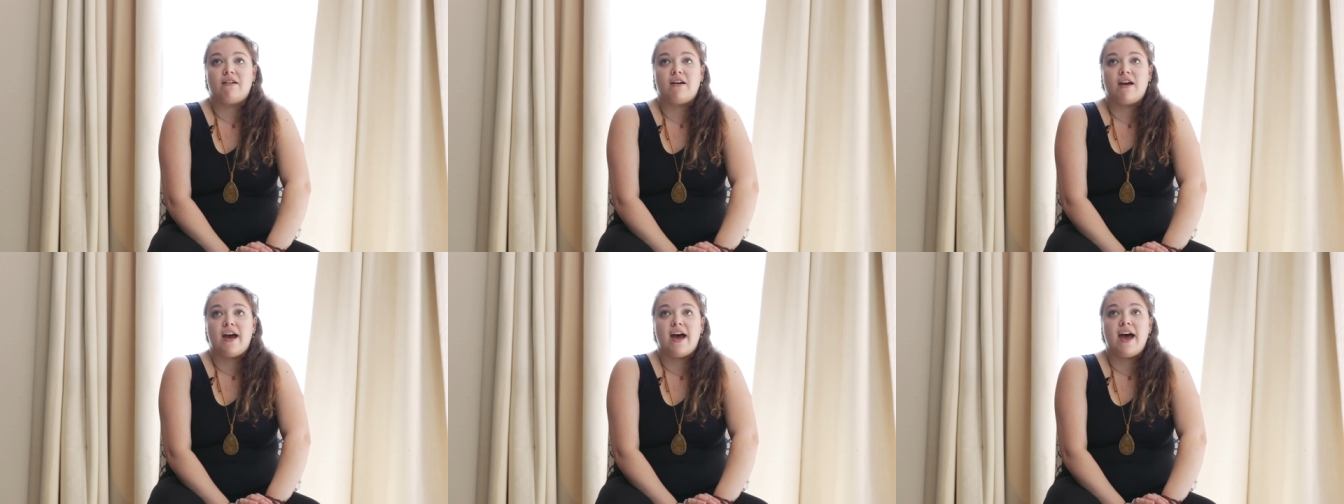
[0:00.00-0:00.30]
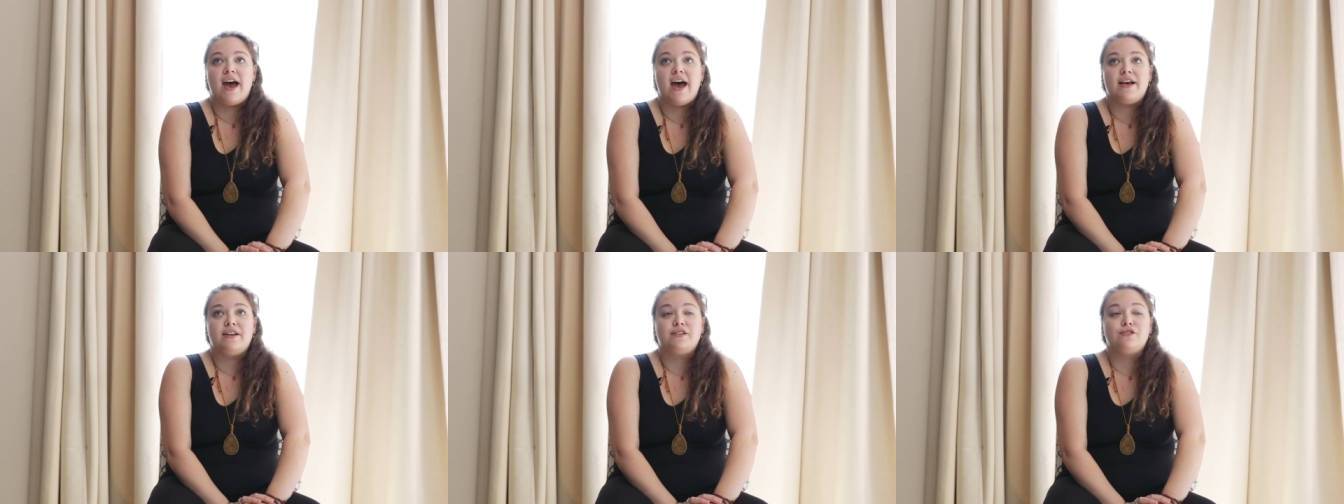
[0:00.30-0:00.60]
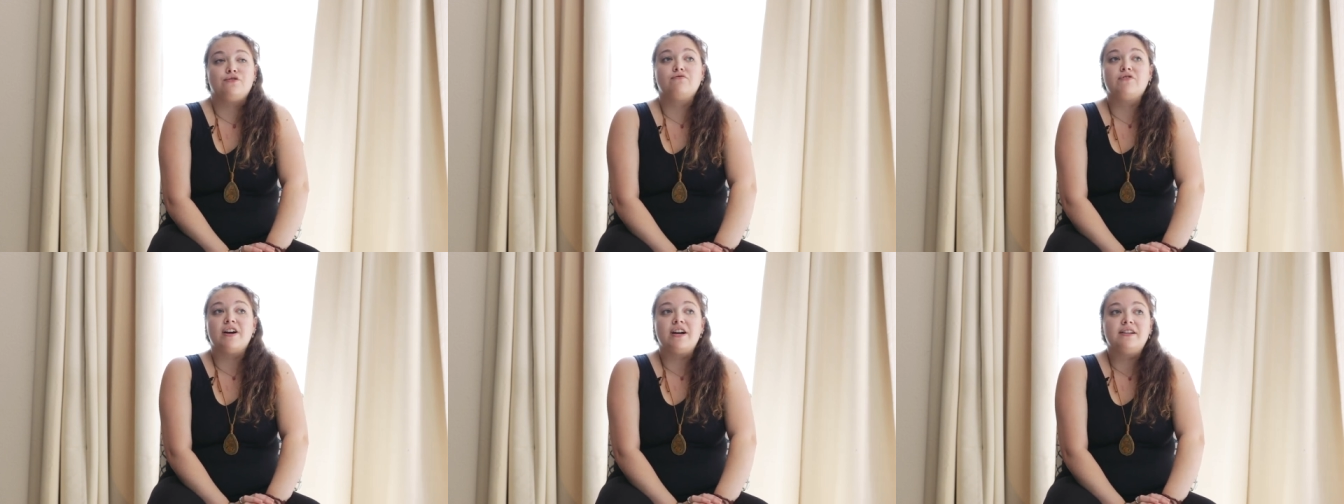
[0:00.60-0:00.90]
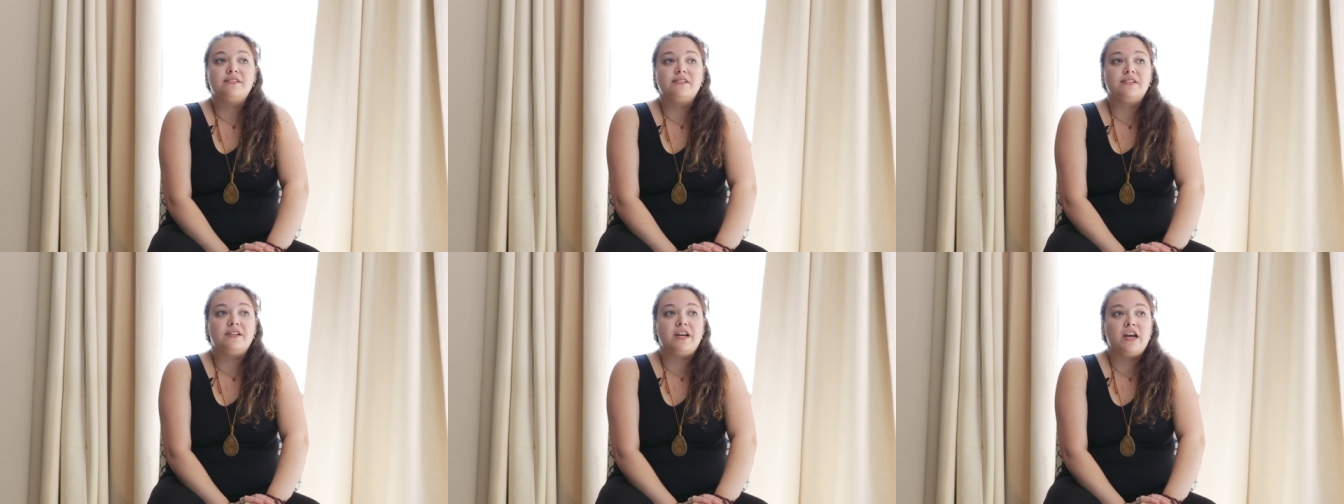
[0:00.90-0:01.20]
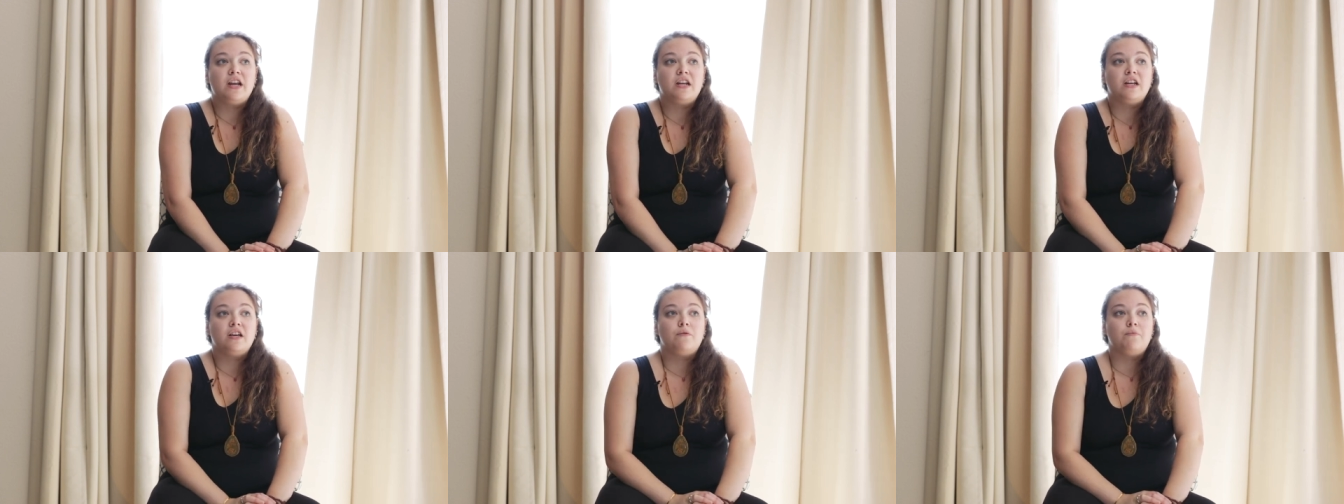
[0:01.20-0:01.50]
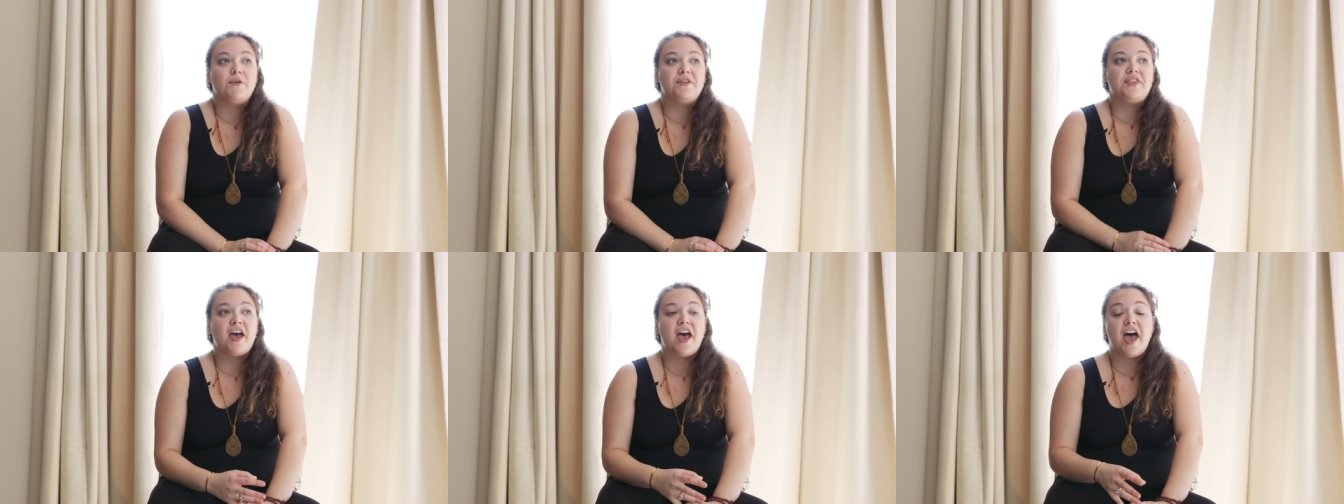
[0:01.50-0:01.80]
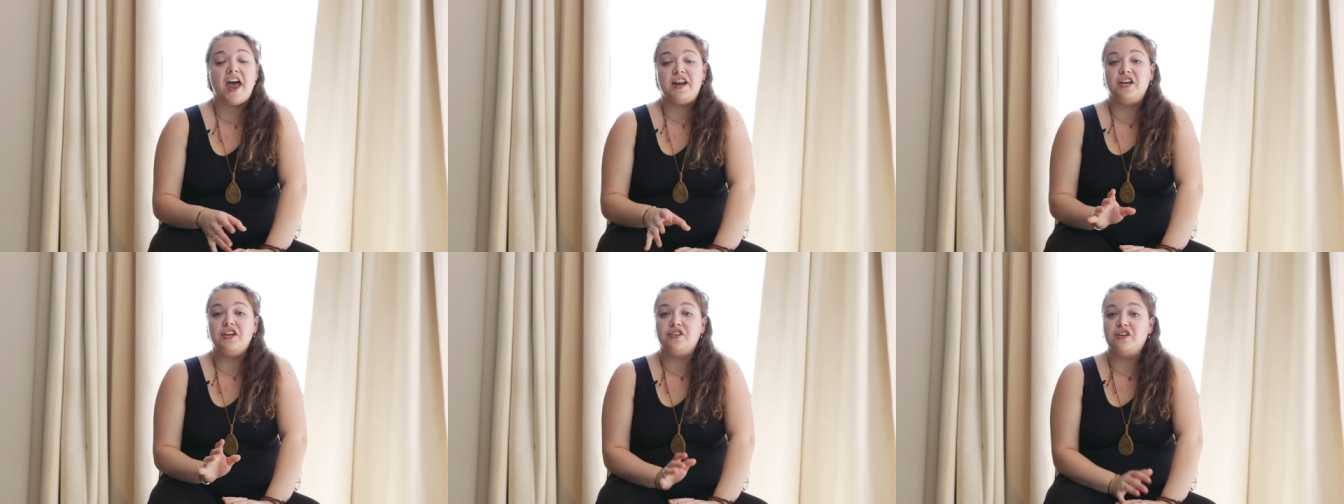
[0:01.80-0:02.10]
has resonated with
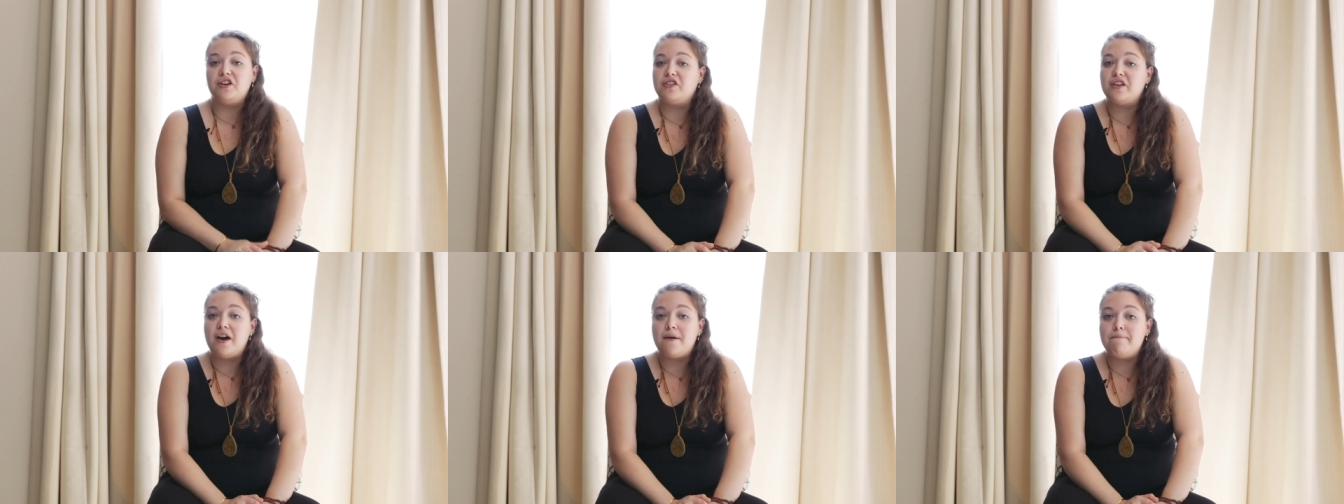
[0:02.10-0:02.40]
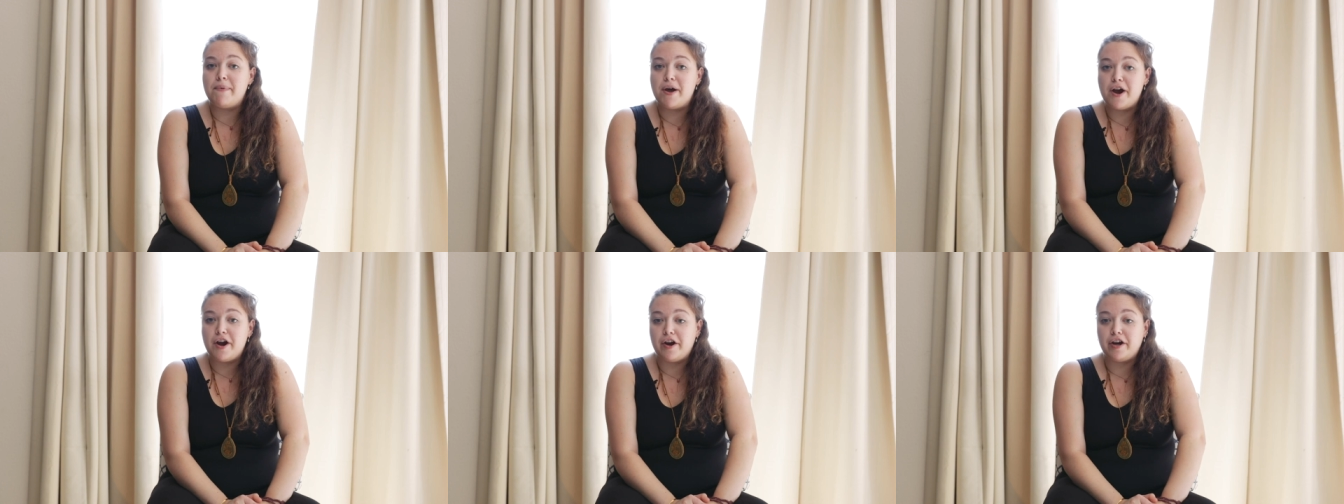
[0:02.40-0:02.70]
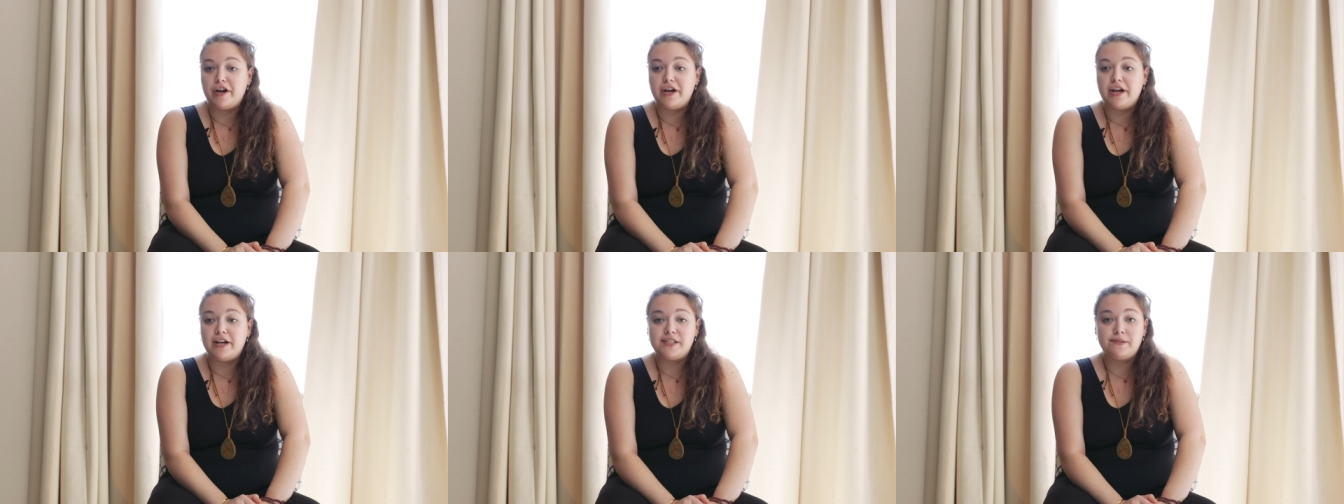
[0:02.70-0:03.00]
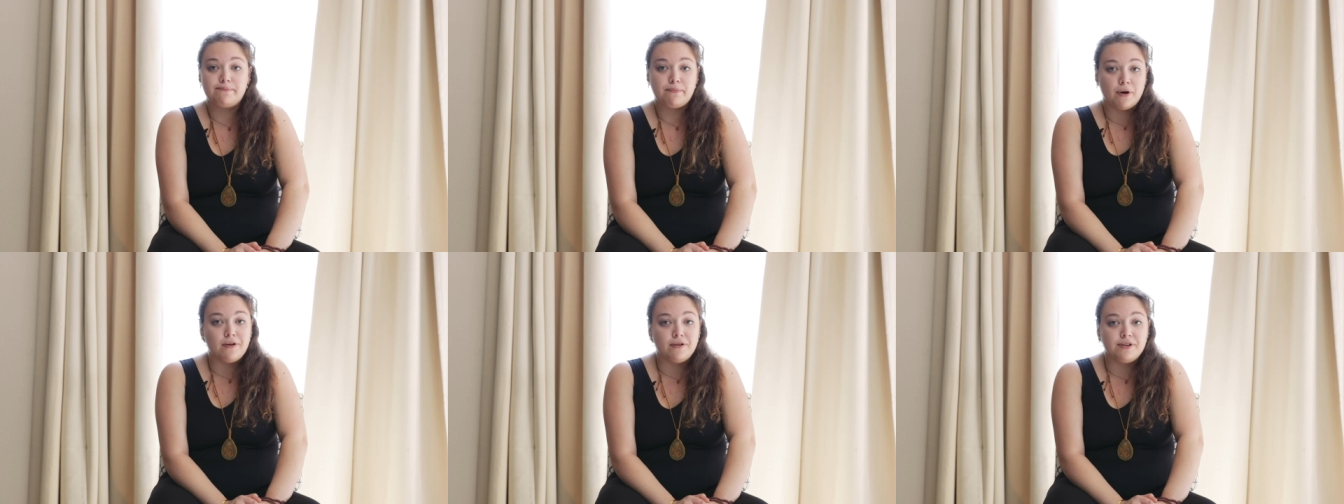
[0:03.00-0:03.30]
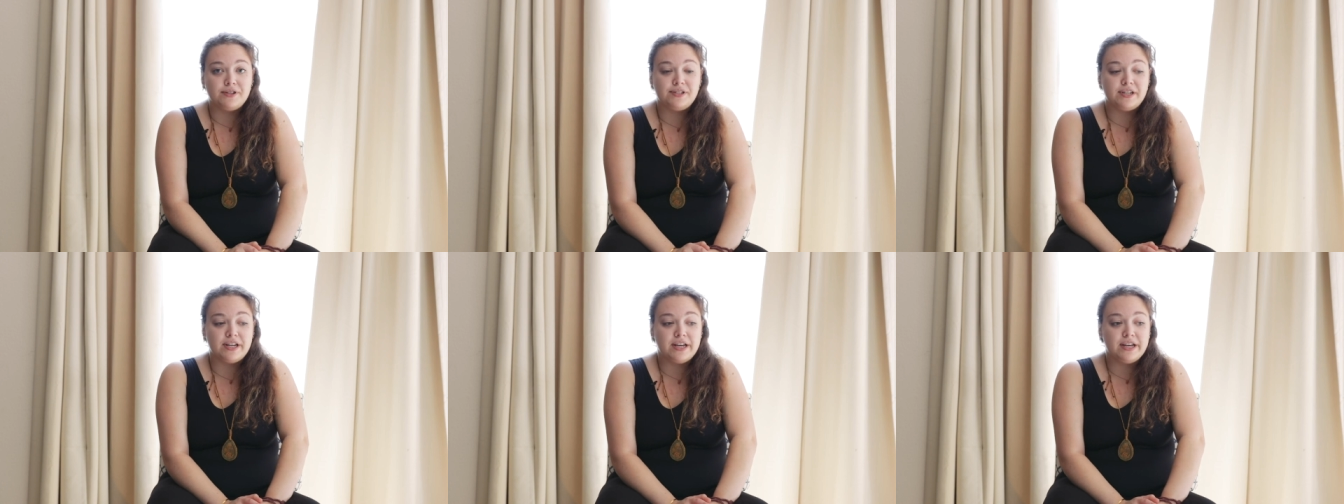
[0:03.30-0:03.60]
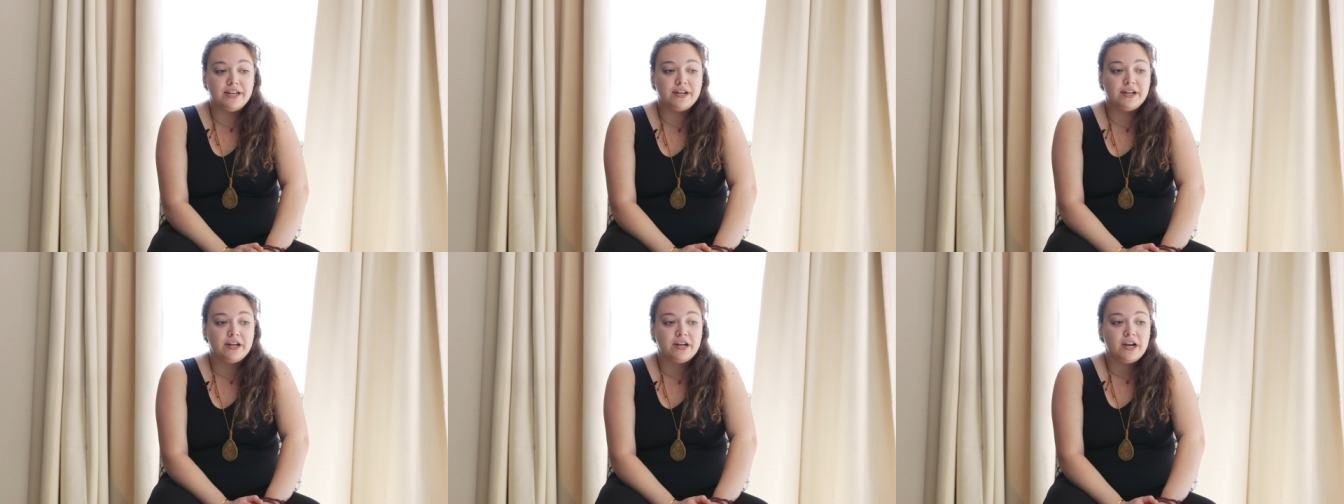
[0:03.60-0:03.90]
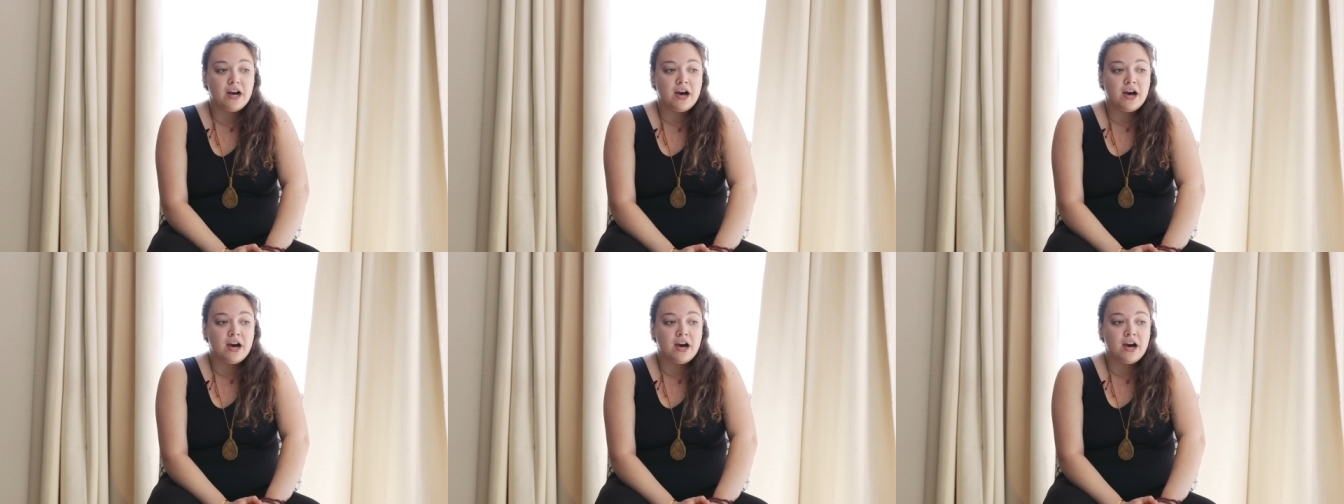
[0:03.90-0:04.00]
anything that Mary has posted.